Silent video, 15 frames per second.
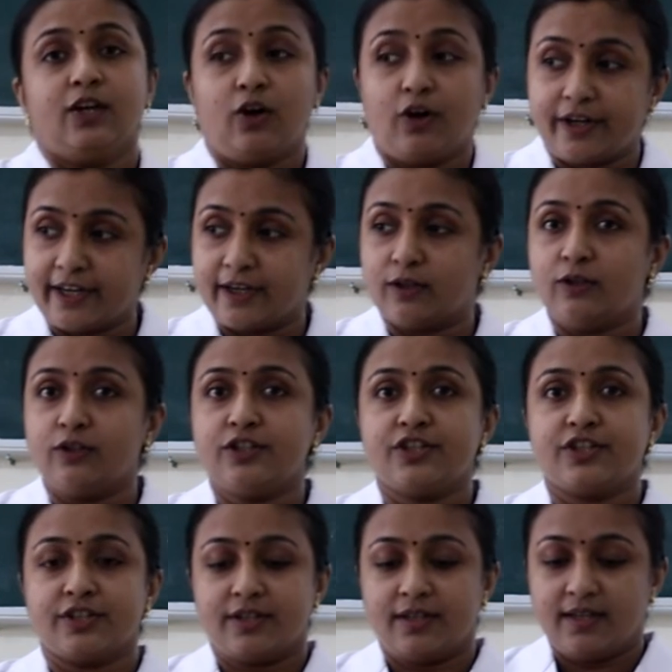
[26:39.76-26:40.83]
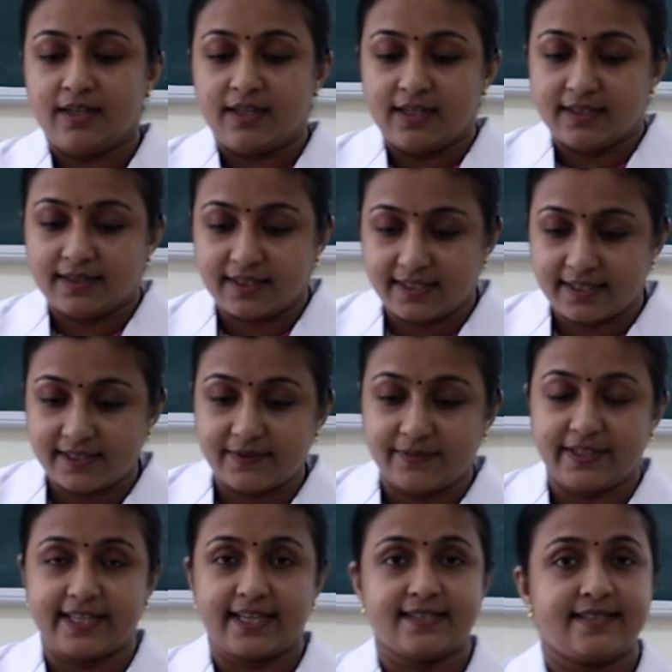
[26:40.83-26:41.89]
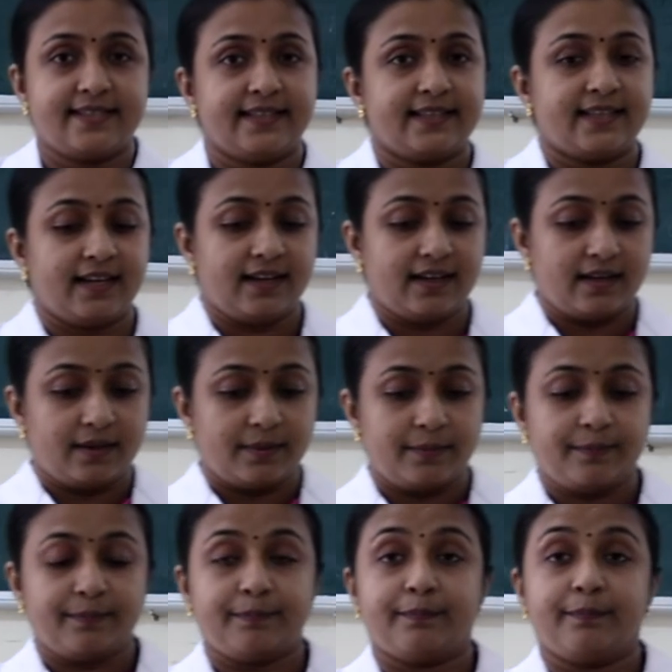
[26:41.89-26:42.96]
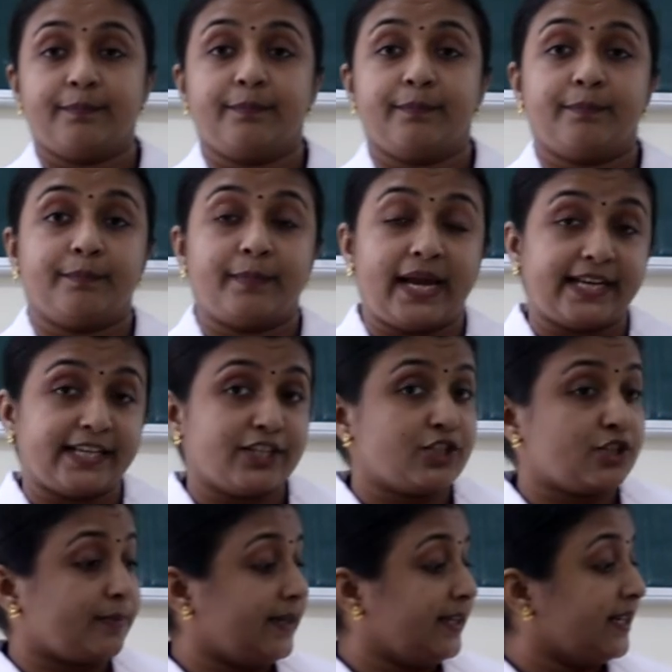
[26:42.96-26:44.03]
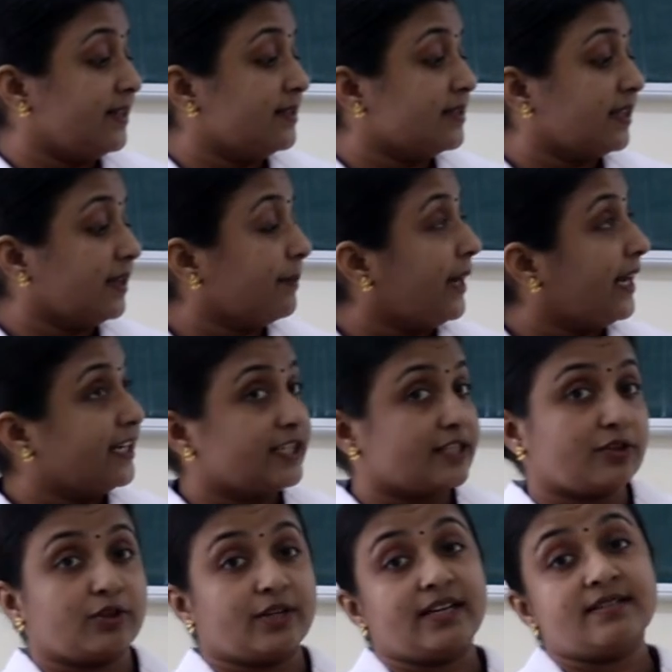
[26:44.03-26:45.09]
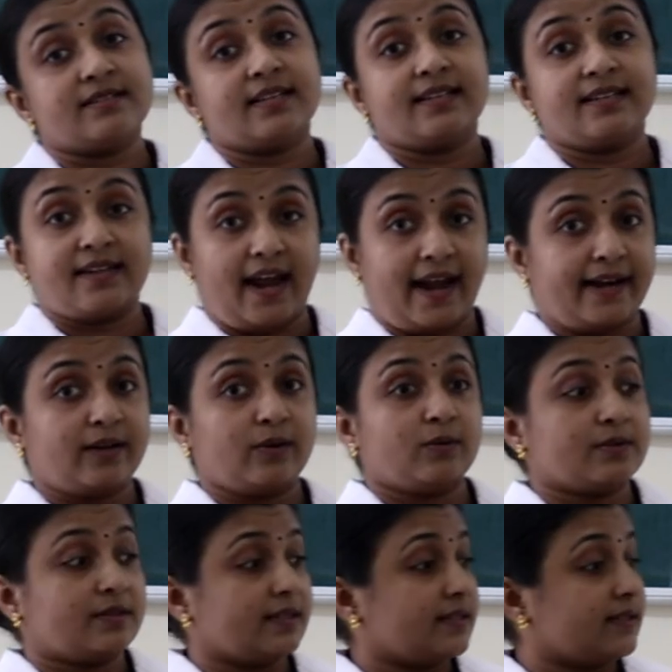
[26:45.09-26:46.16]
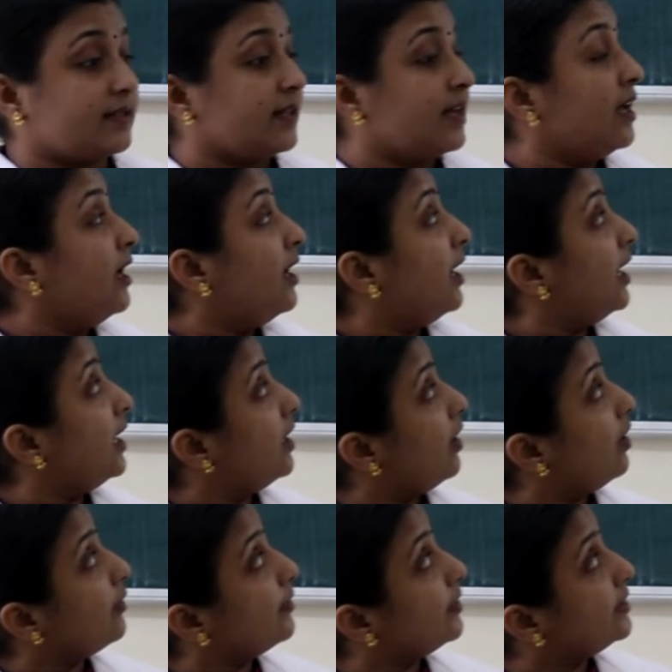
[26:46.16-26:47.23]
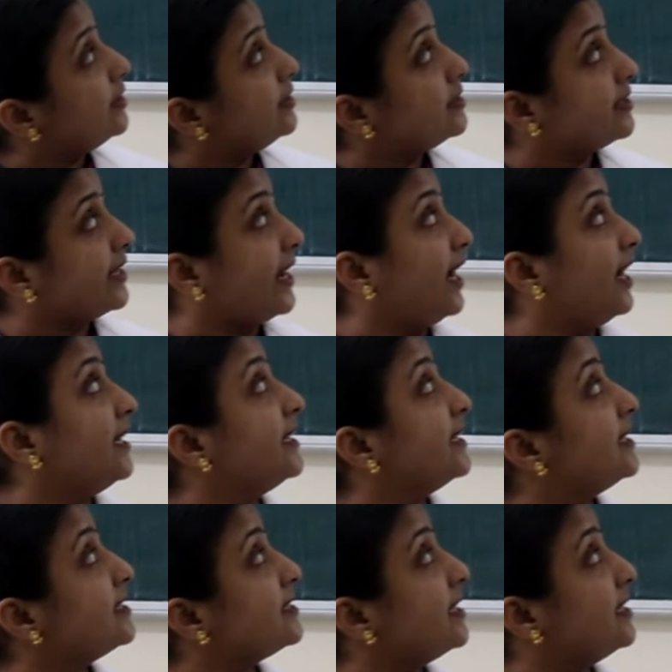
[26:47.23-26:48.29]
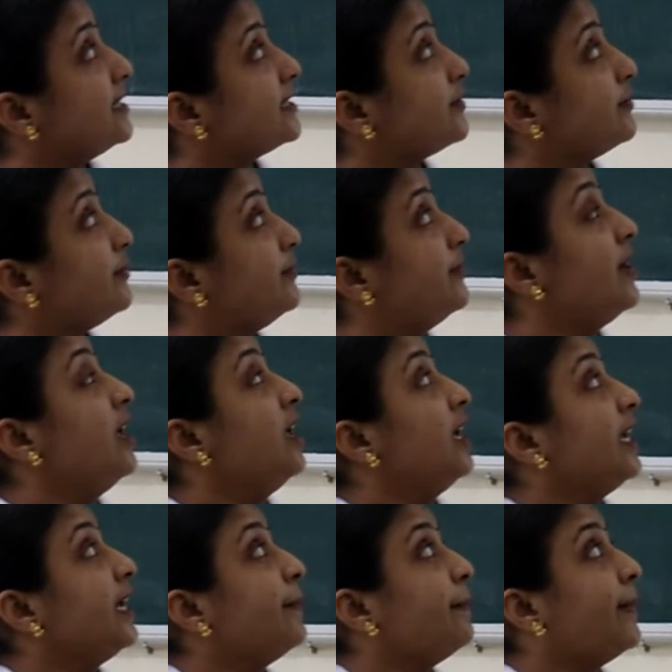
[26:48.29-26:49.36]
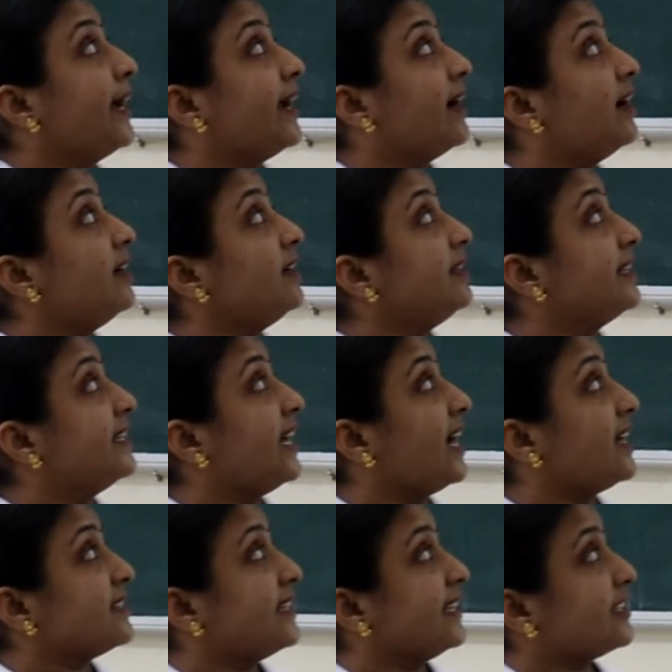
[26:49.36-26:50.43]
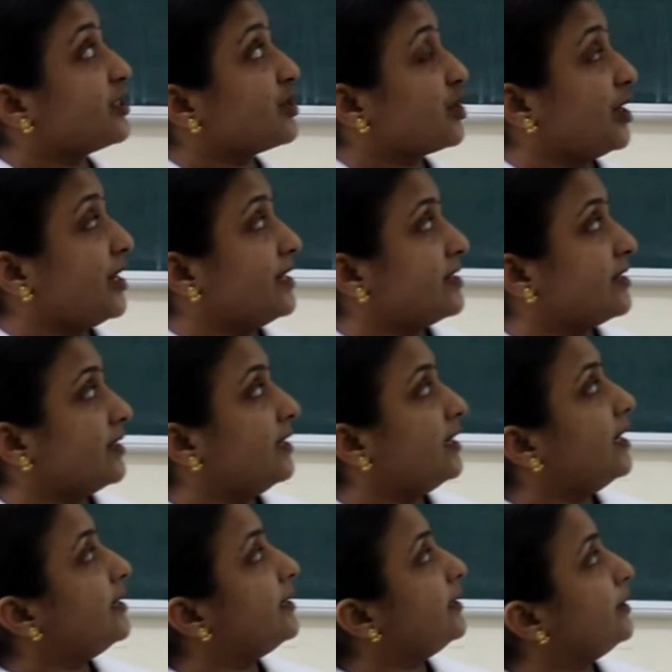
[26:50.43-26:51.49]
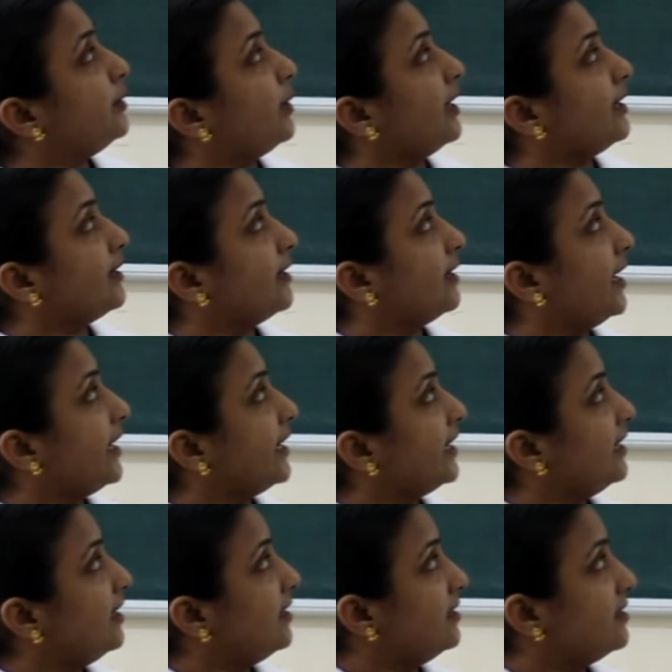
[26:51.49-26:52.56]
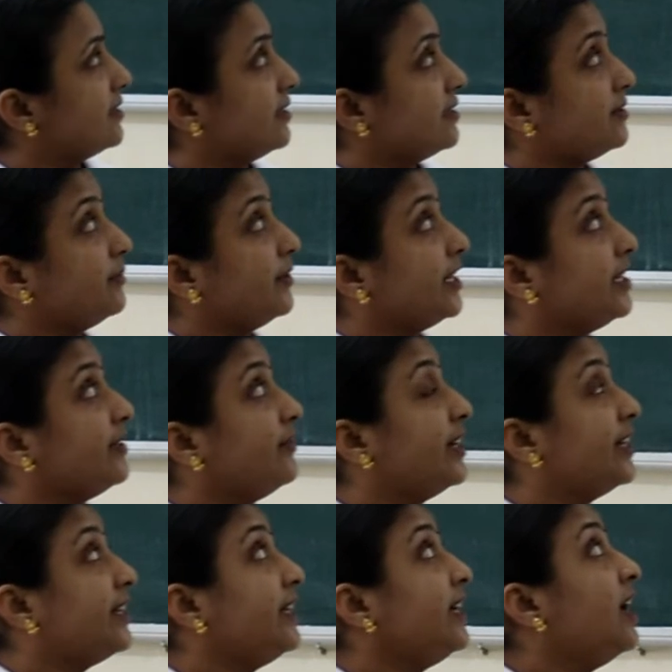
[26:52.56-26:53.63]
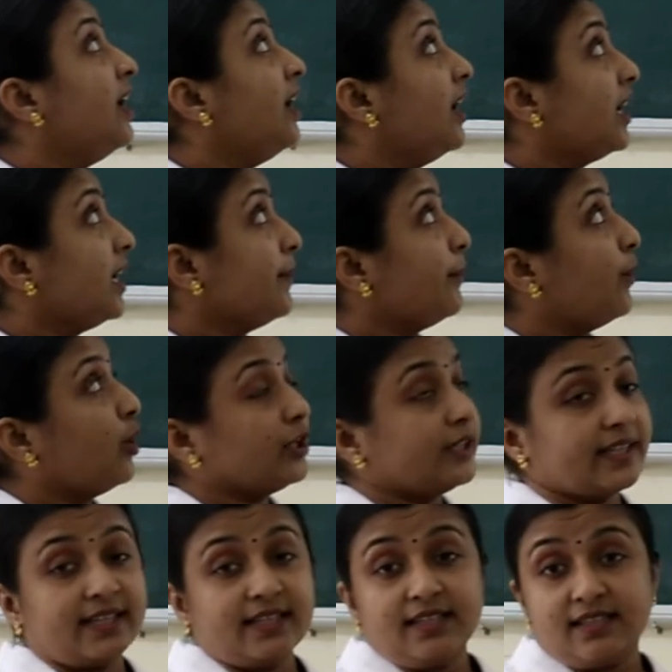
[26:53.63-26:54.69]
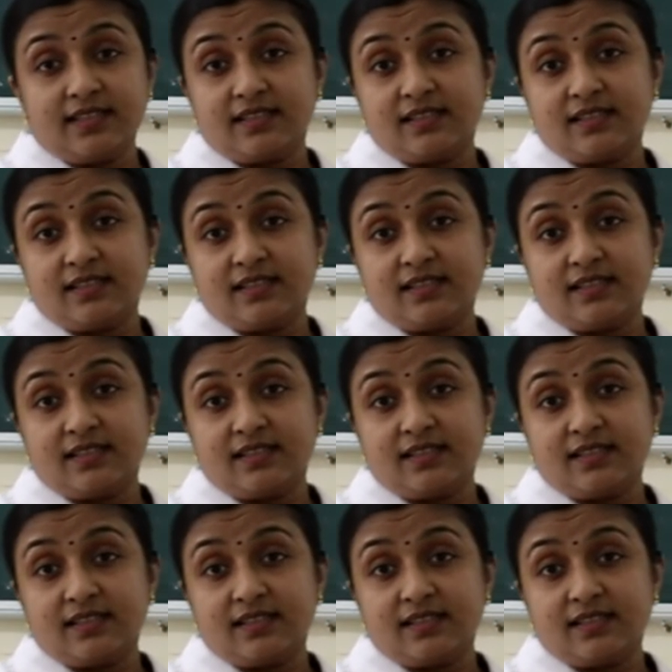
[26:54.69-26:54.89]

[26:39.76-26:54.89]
Okay, good. That is, we can see the management, nursing diagnosis along with this ARDS, that is impaired gas exchange related to underlying illness. That is very, very important